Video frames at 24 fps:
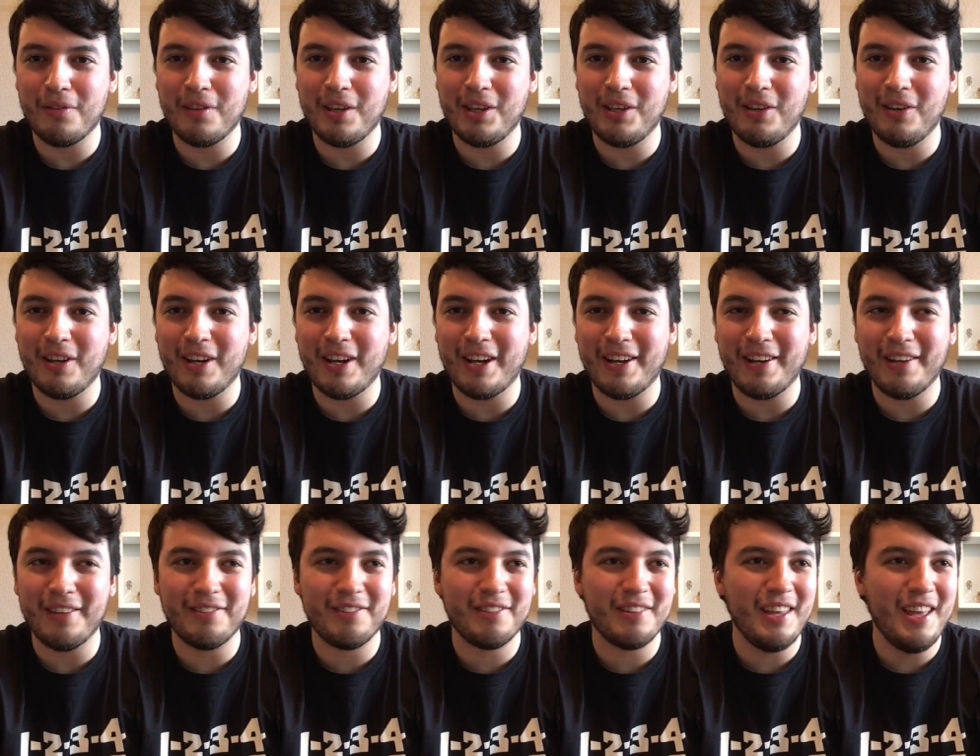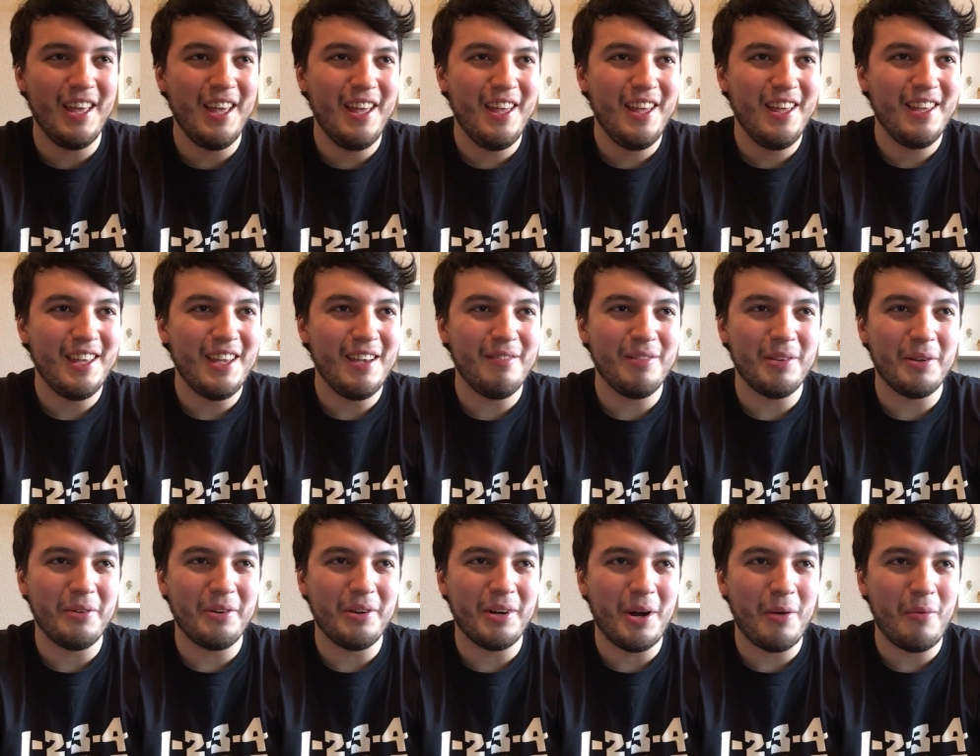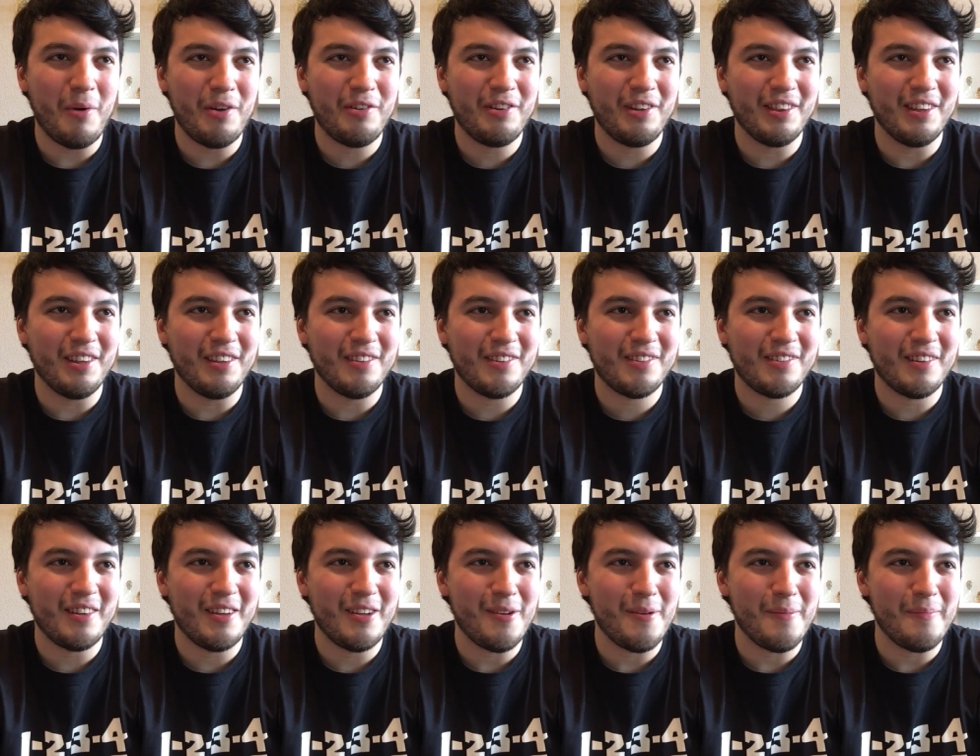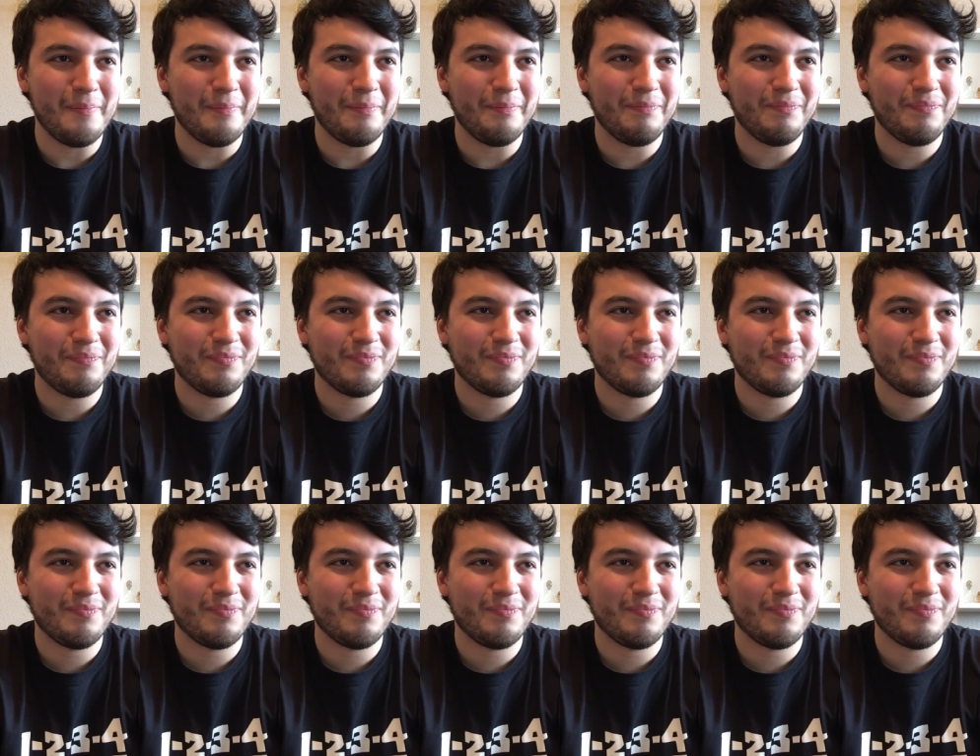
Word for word: Thank you guys, even though you're not watching this. Um,